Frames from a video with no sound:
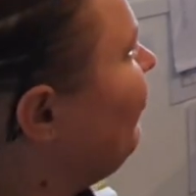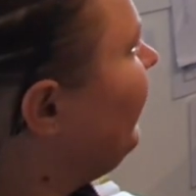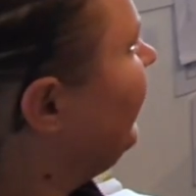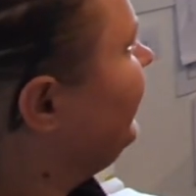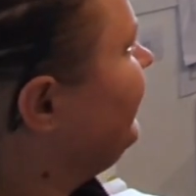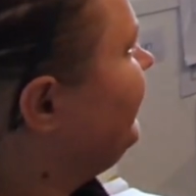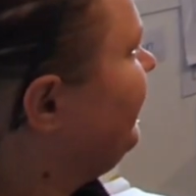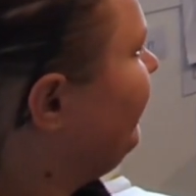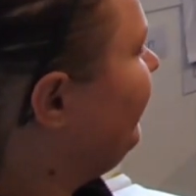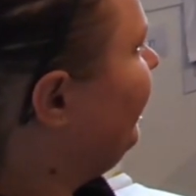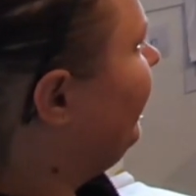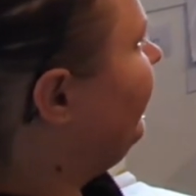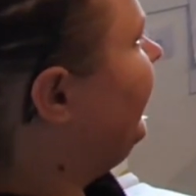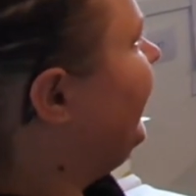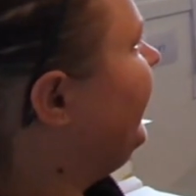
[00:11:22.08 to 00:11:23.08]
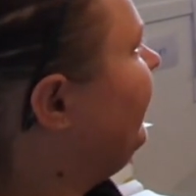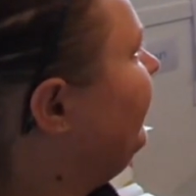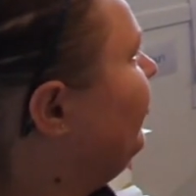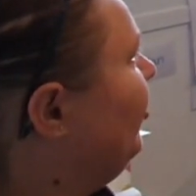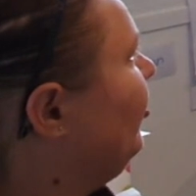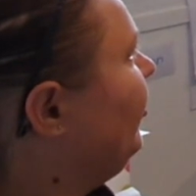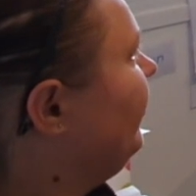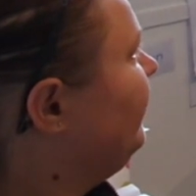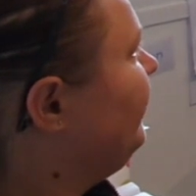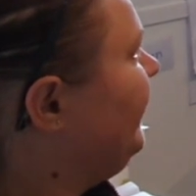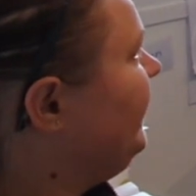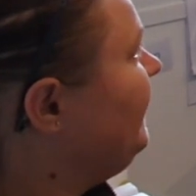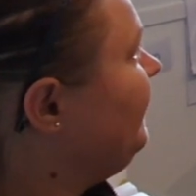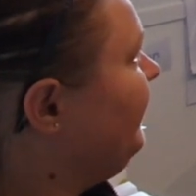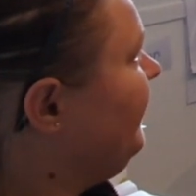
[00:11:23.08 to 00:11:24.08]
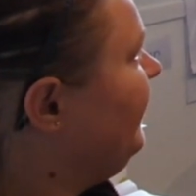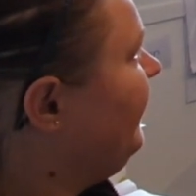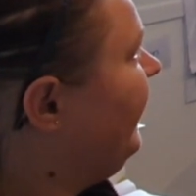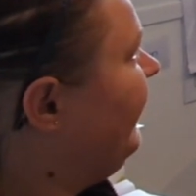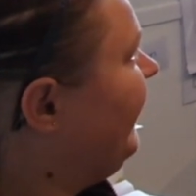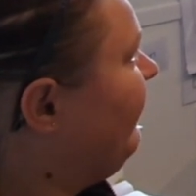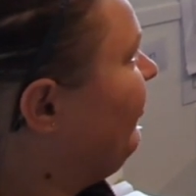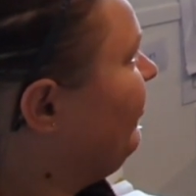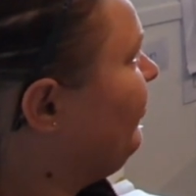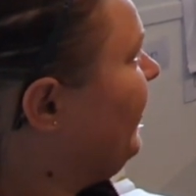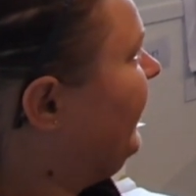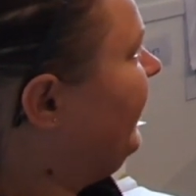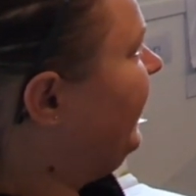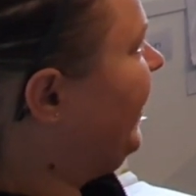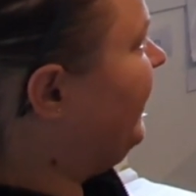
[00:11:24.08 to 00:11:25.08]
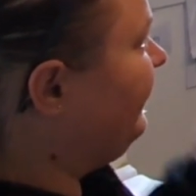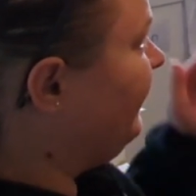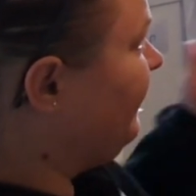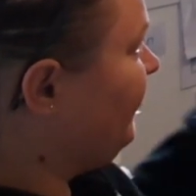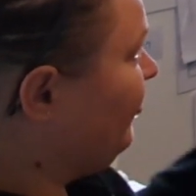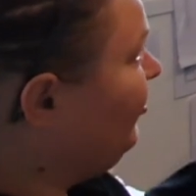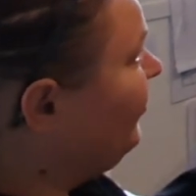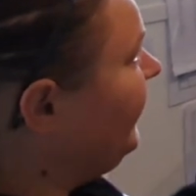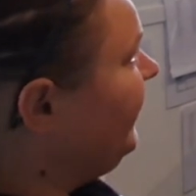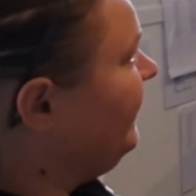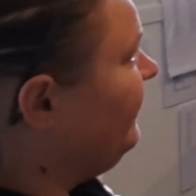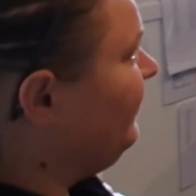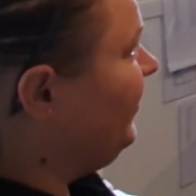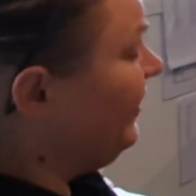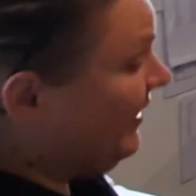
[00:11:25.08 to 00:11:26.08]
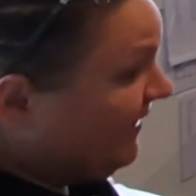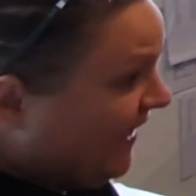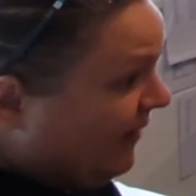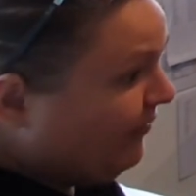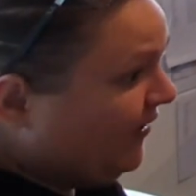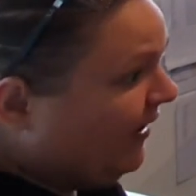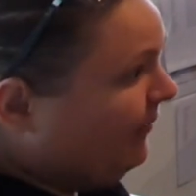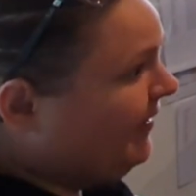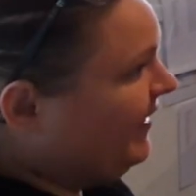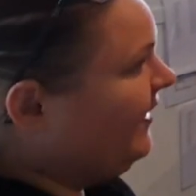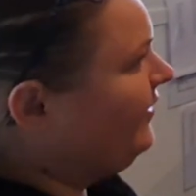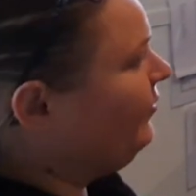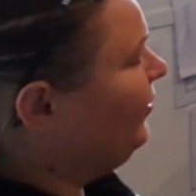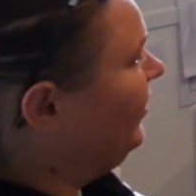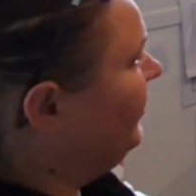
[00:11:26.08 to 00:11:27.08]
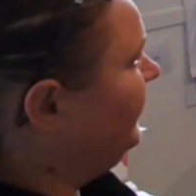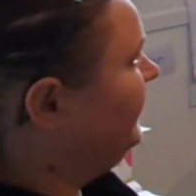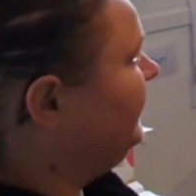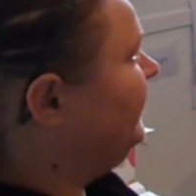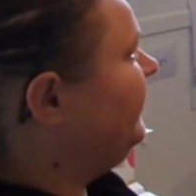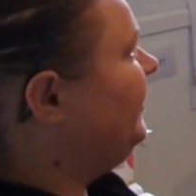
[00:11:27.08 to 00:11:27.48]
once It's not like not gone to an interview, and that was when I had the school interview at the same time as this one.